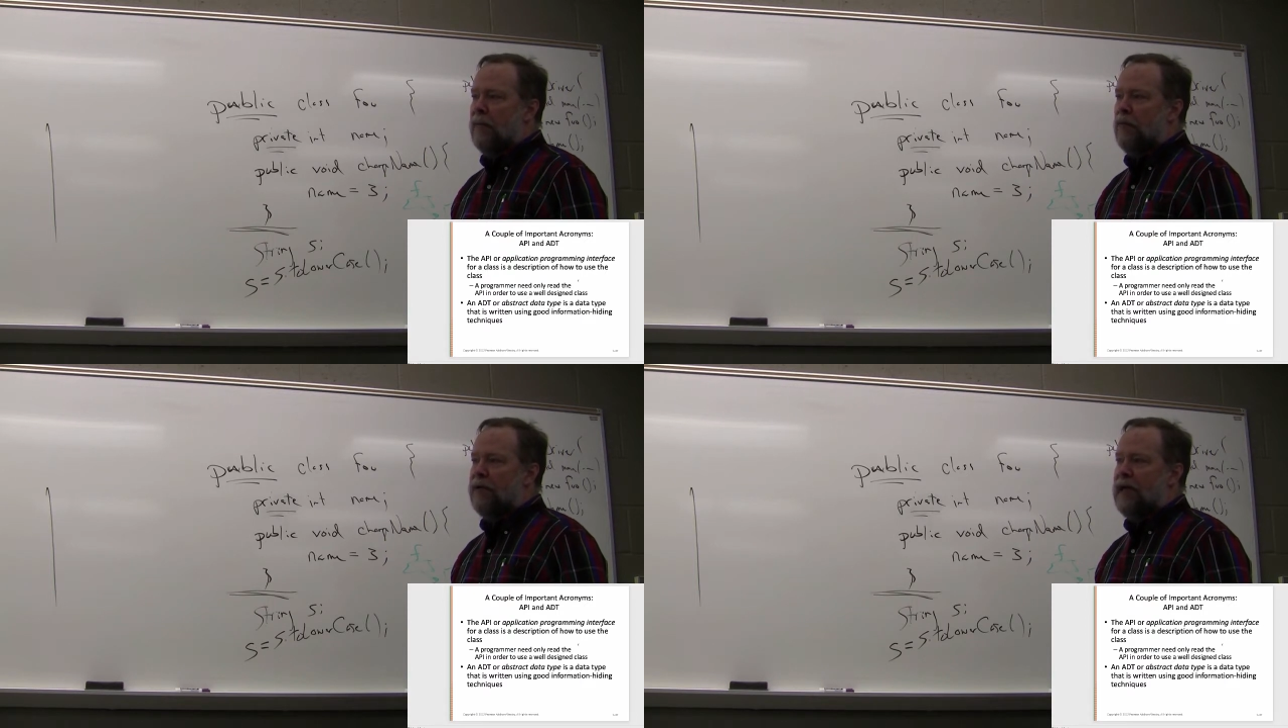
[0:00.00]

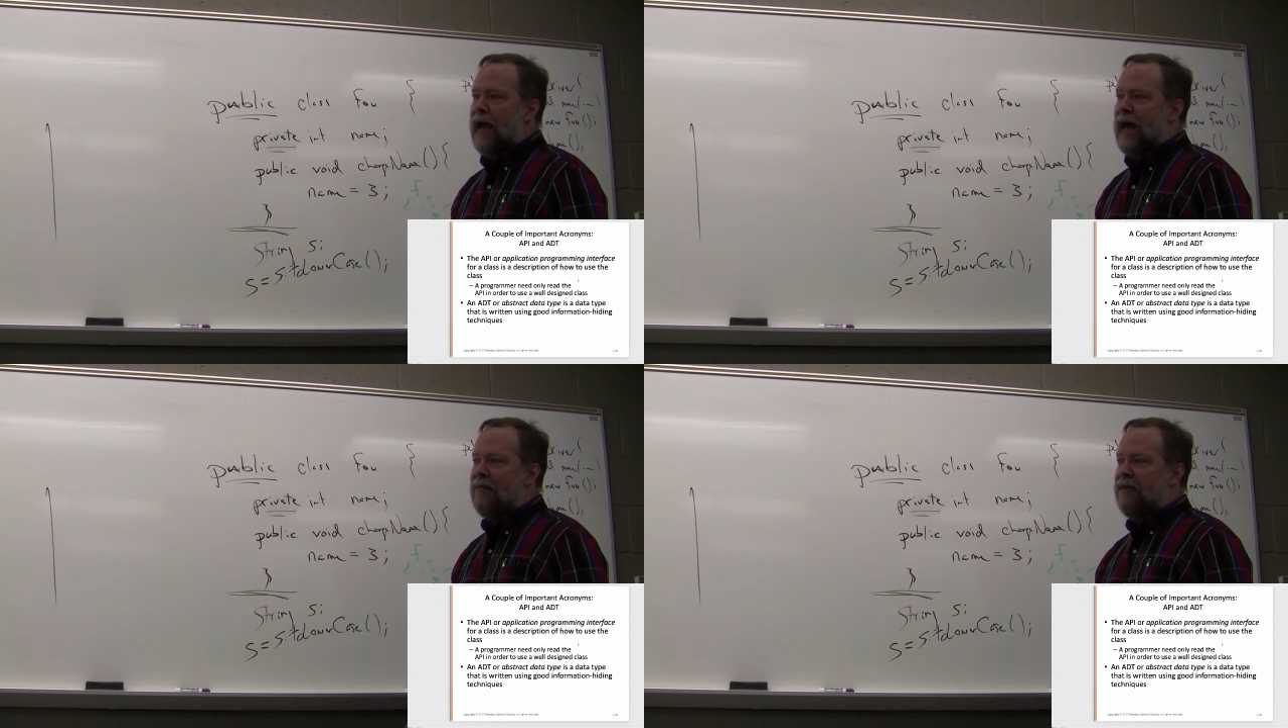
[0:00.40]
With the
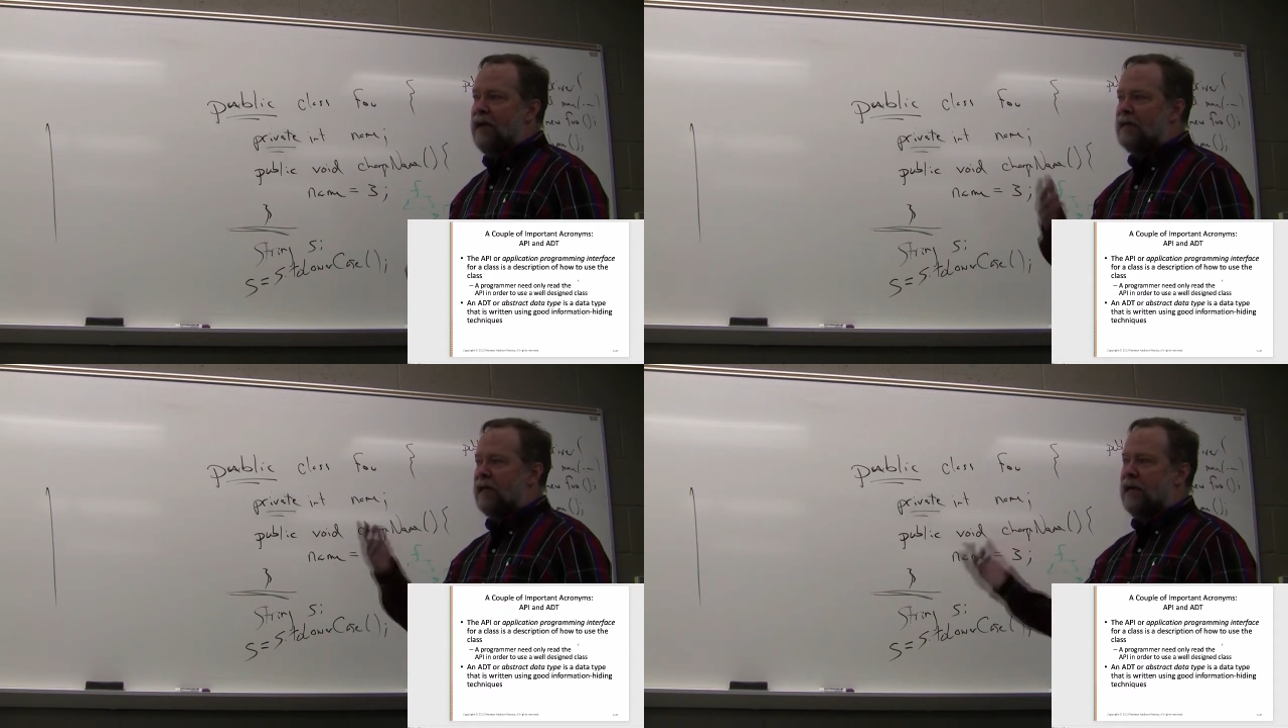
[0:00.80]

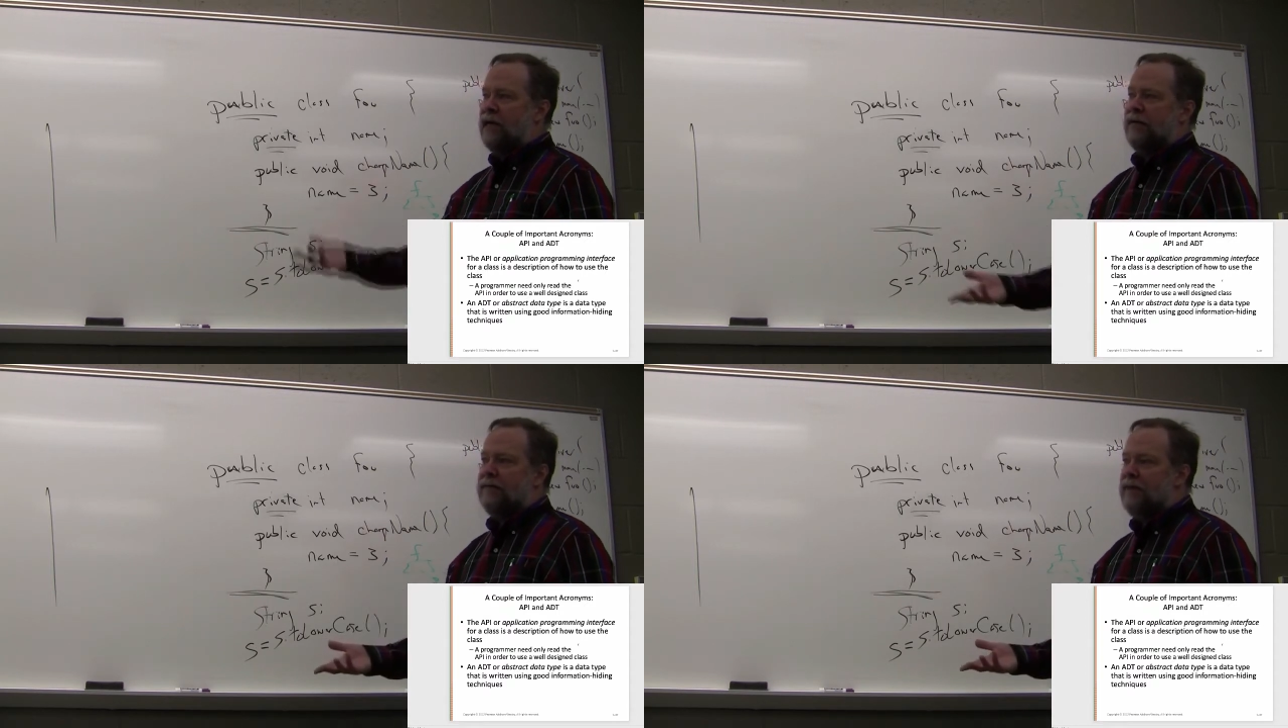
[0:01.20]
advent
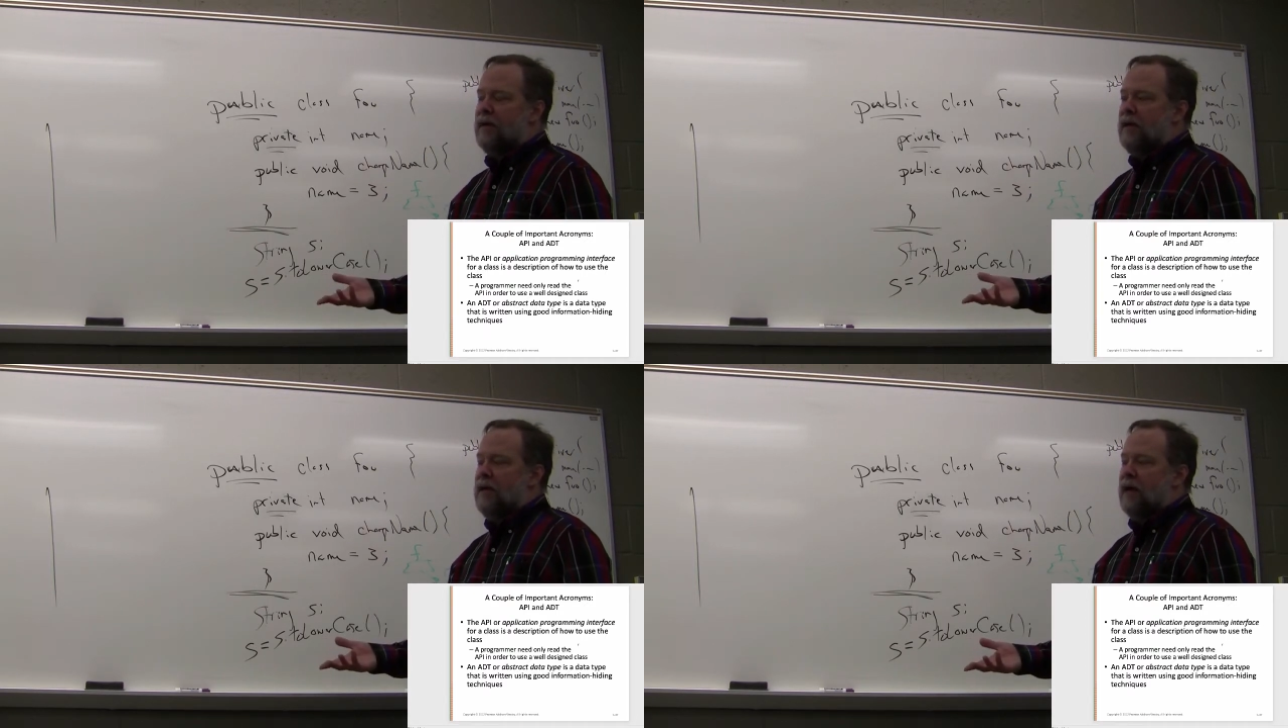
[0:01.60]
of
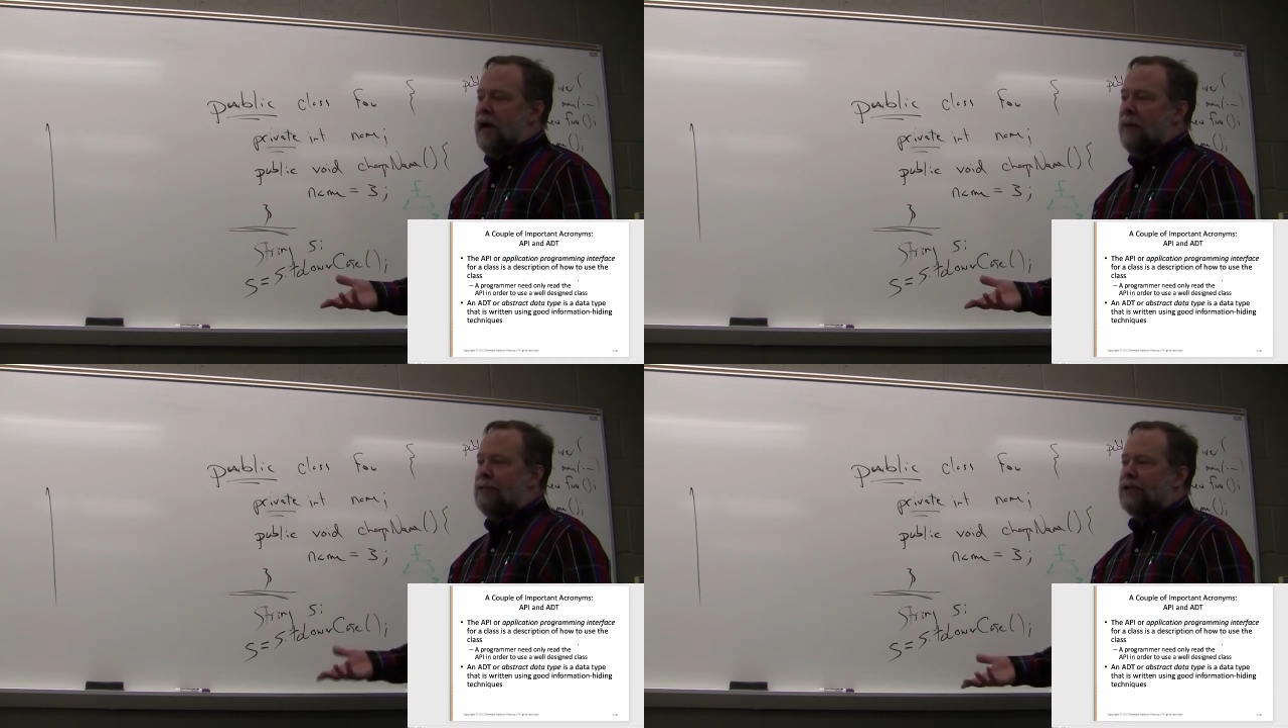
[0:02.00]

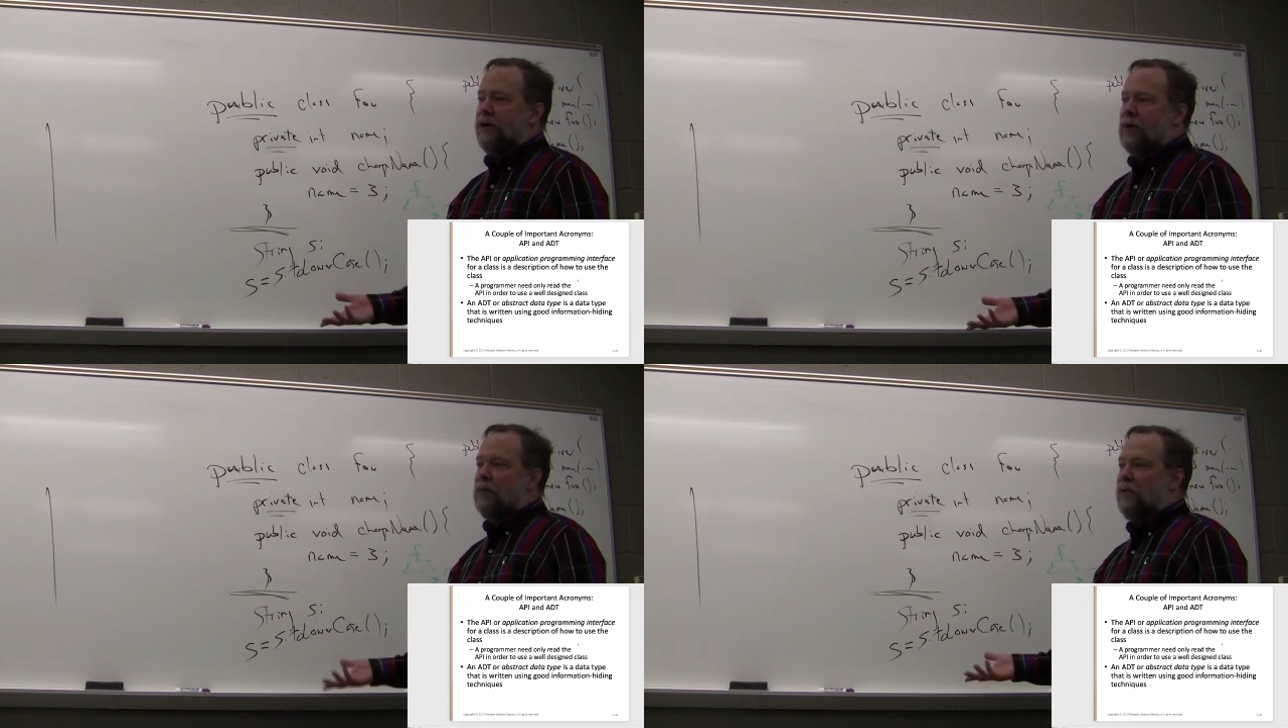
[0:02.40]

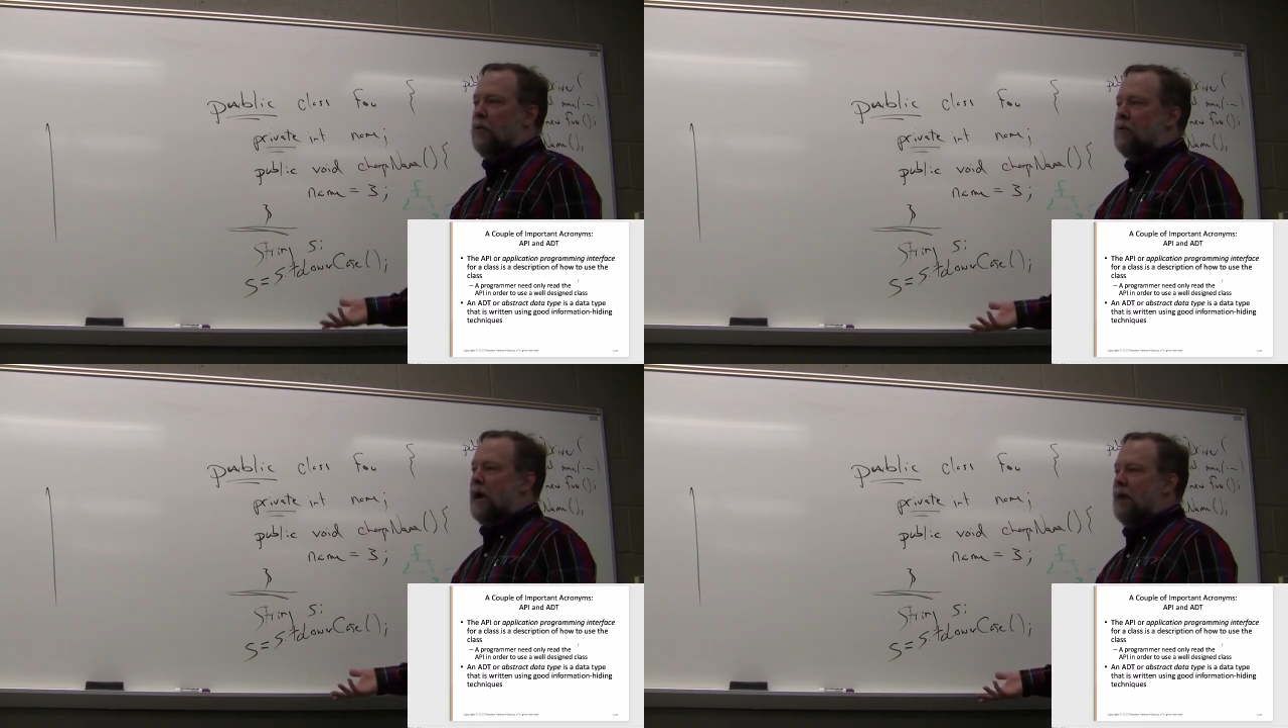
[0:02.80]
object-oriented
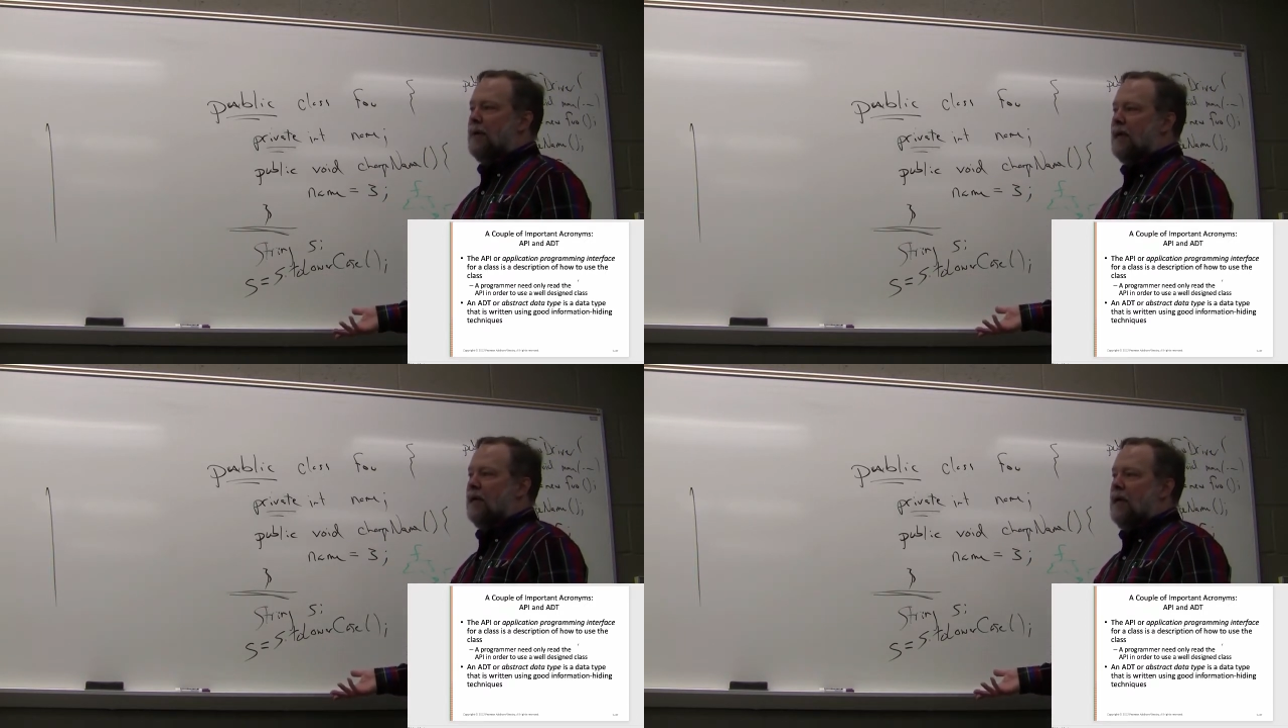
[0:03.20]

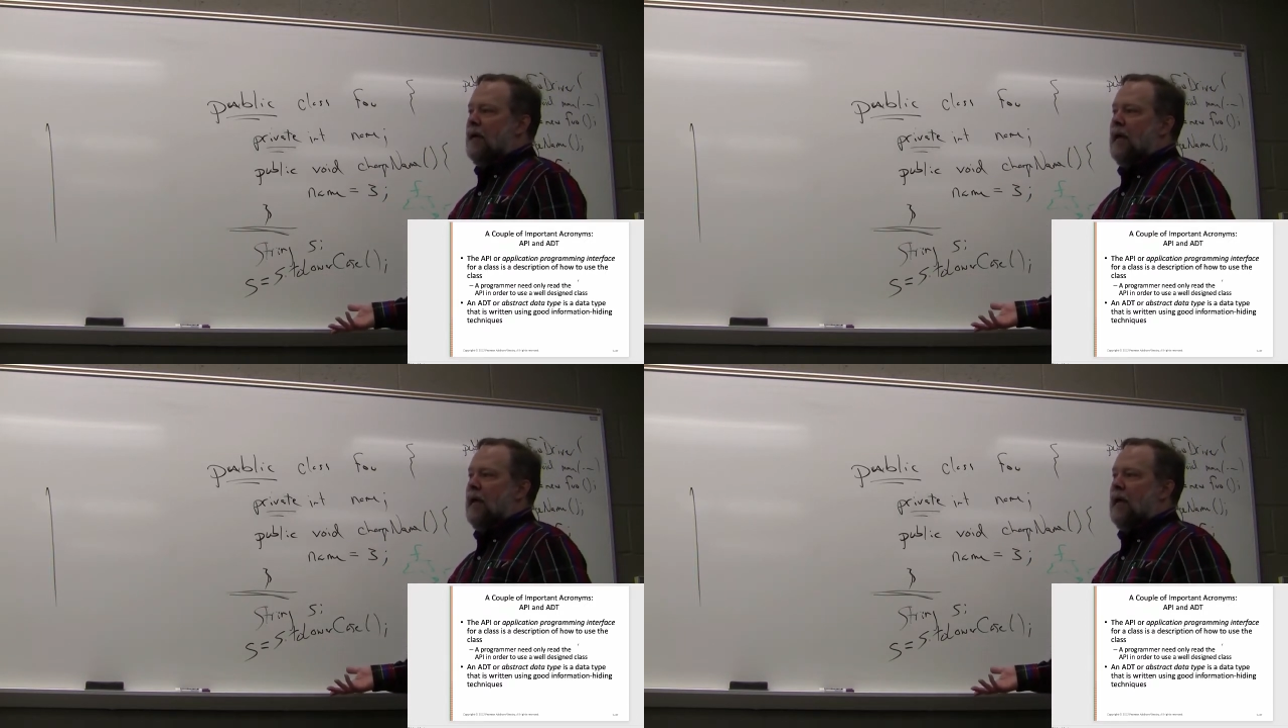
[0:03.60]
programming,